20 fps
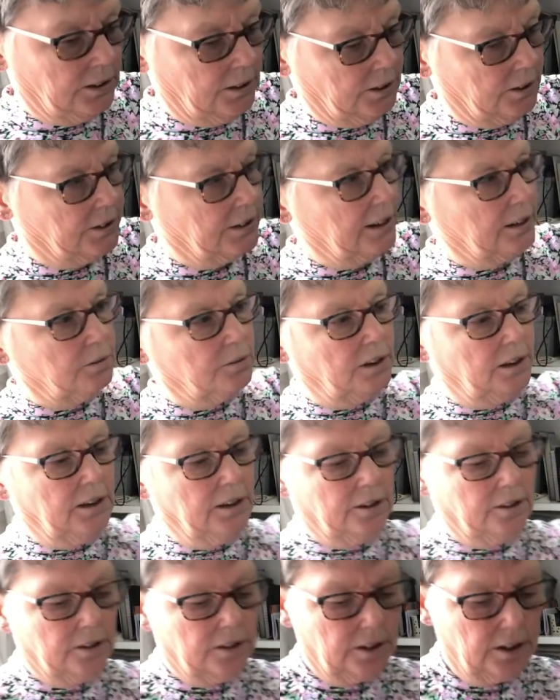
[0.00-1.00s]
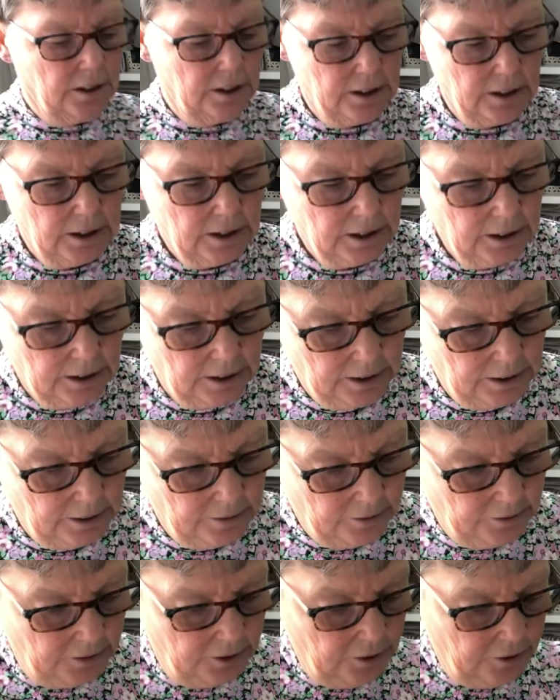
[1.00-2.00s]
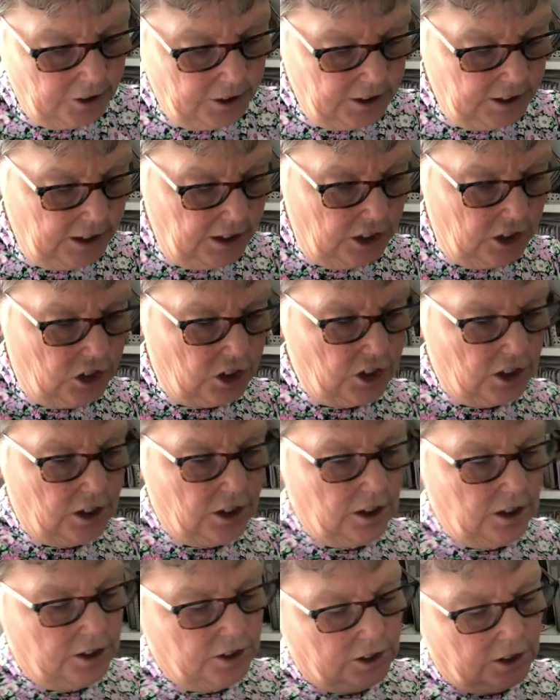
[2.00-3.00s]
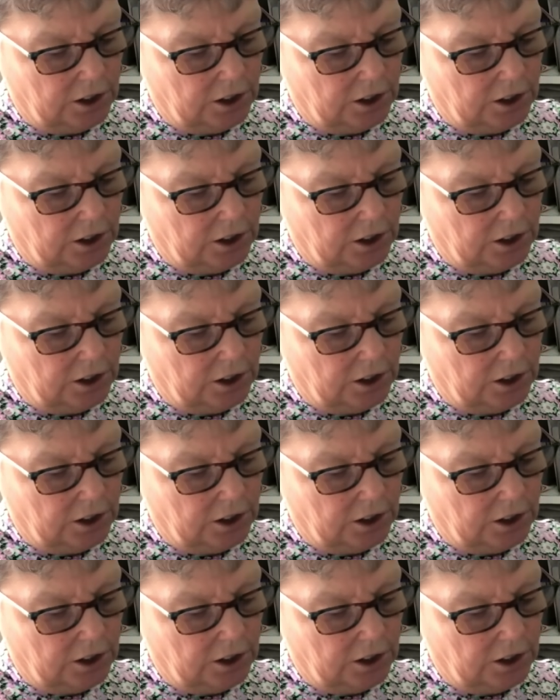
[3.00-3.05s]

So the other t-shirt has